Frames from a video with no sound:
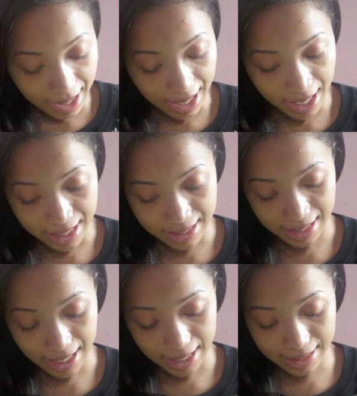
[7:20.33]
It is
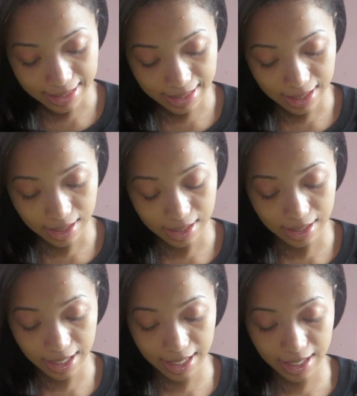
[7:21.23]
this.
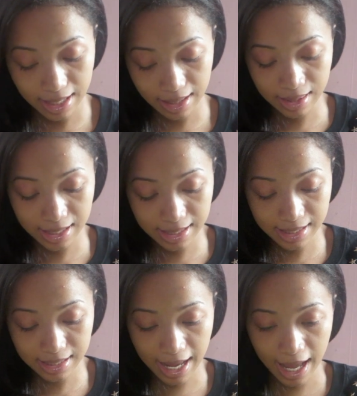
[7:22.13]
This
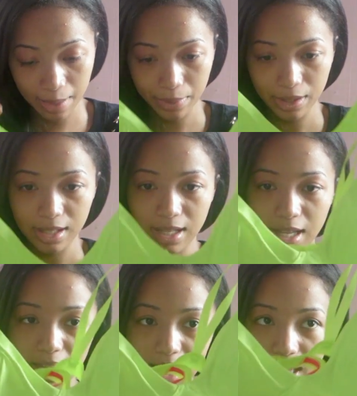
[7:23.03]
is a top
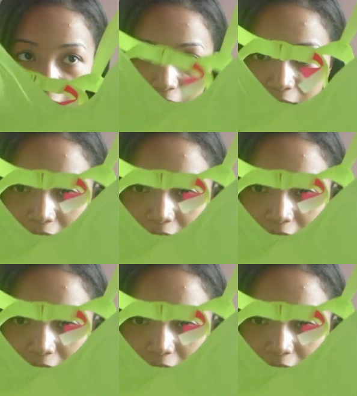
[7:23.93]
it